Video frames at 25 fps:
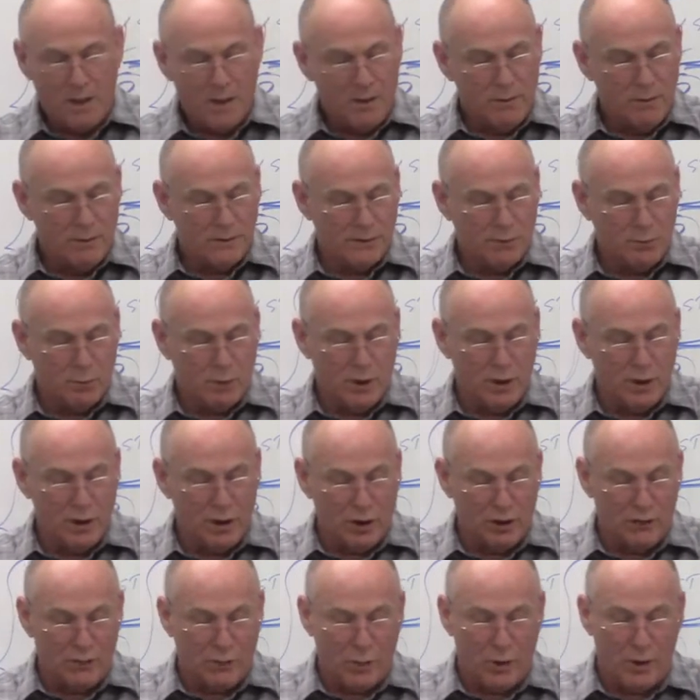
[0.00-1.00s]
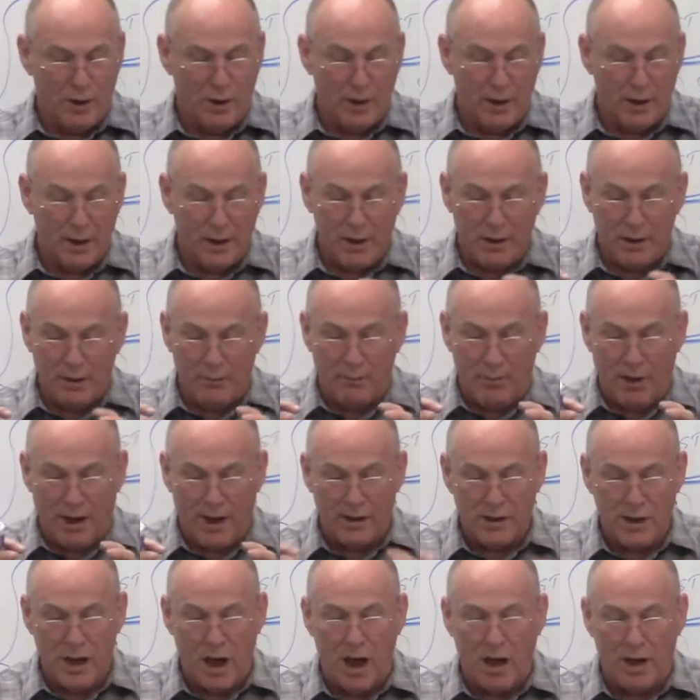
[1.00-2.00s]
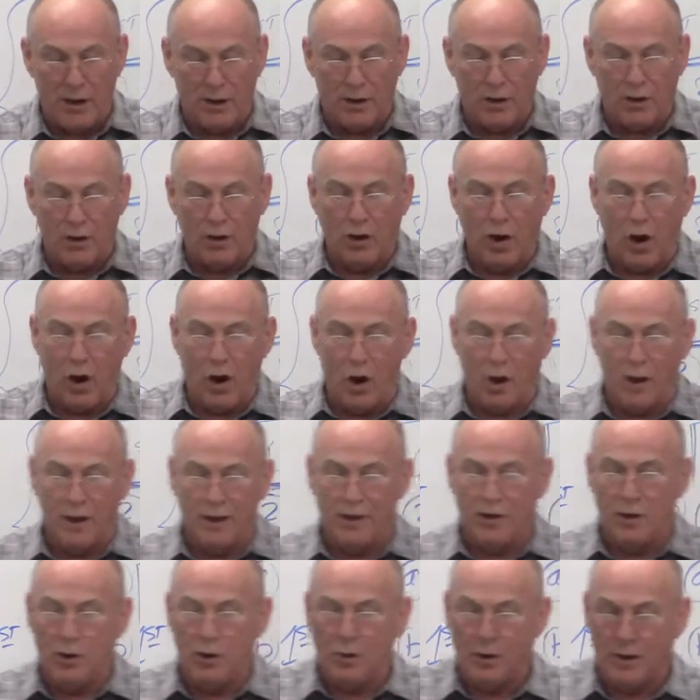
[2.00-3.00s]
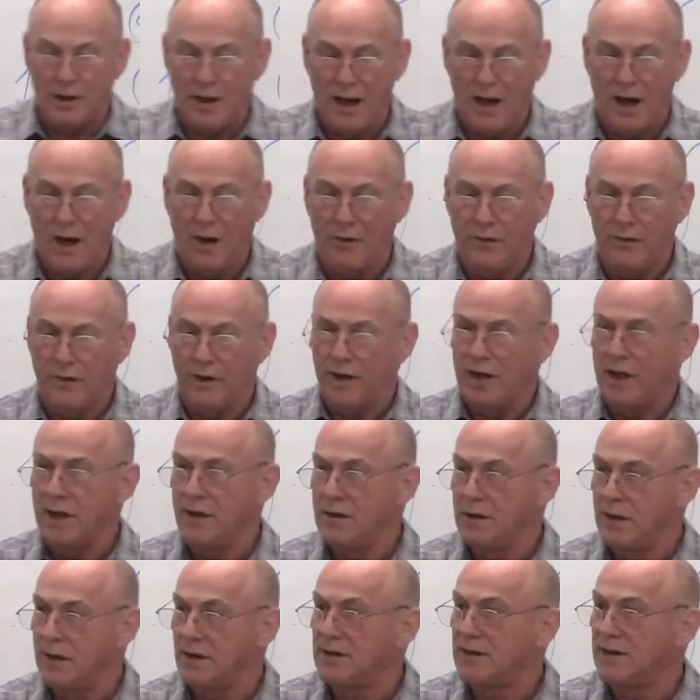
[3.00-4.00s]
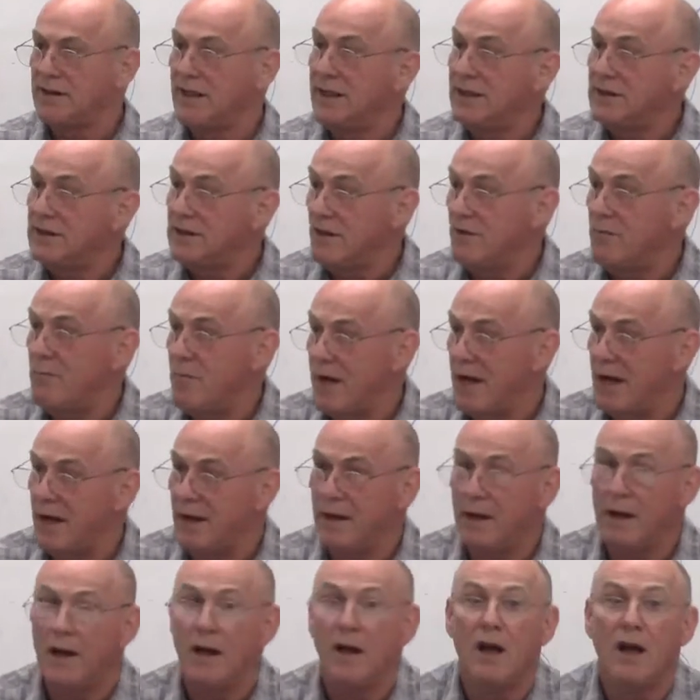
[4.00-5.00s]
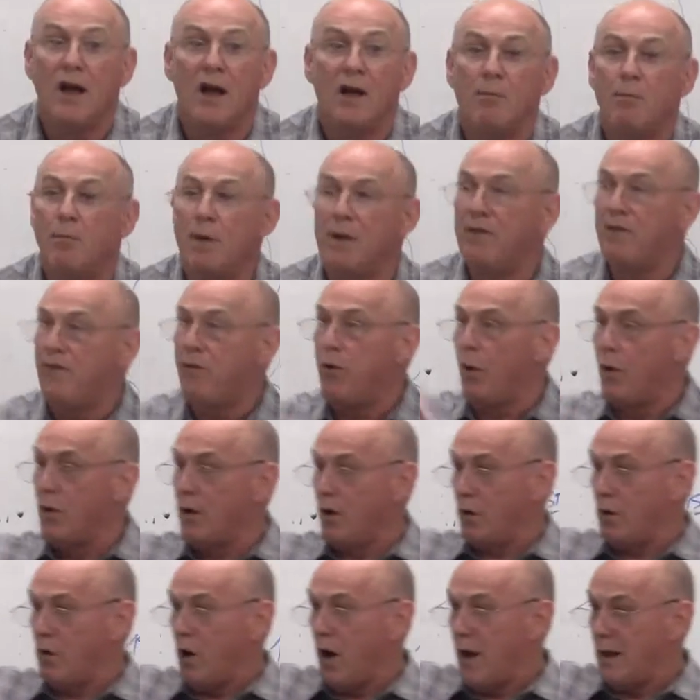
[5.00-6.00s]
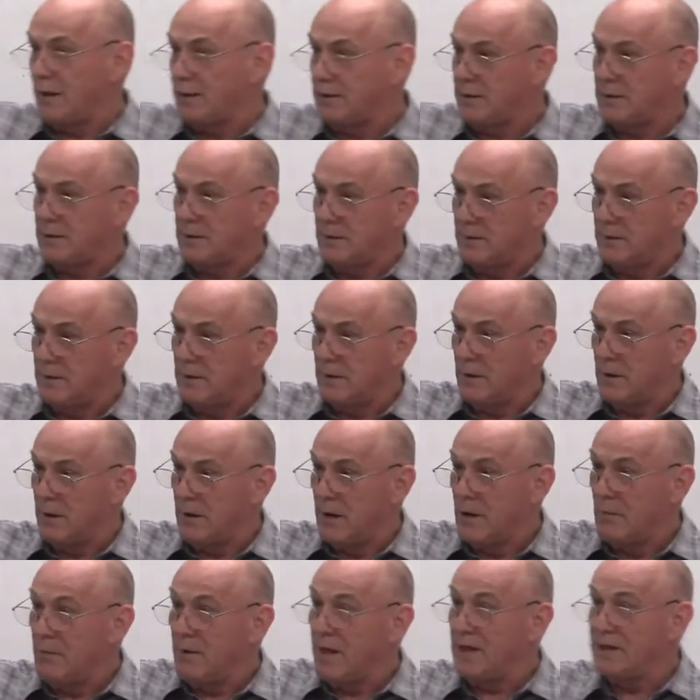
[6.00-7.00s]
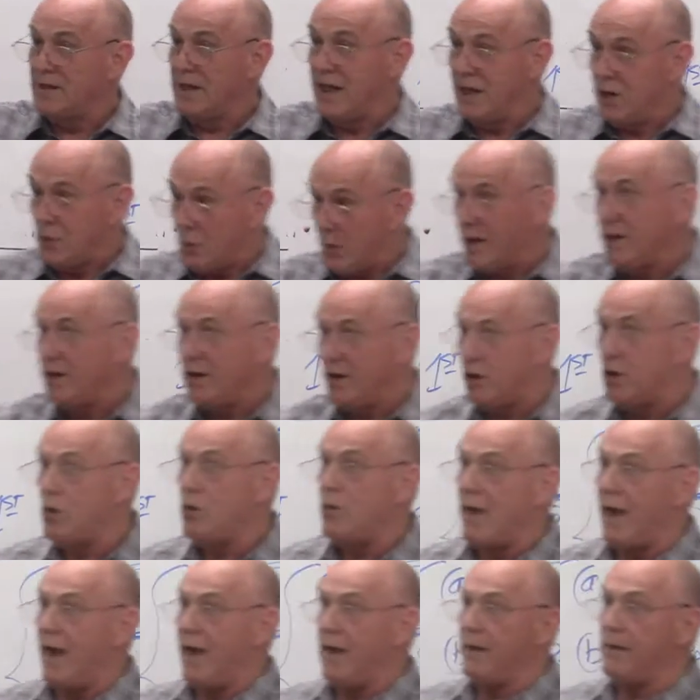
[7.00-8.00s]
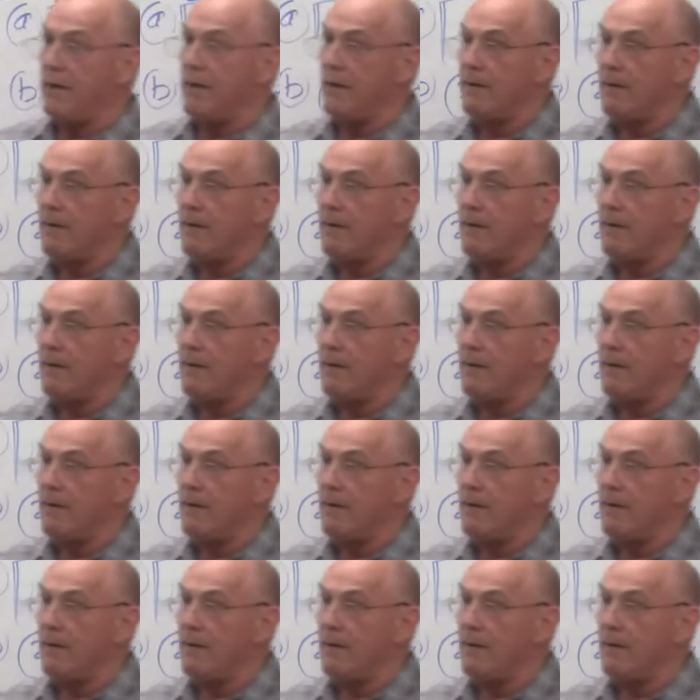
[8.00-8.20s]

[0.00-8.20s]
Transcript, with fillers: what's the word he looks for? By not calling to account the, the sins of men before the cross. Because he had the right to do that.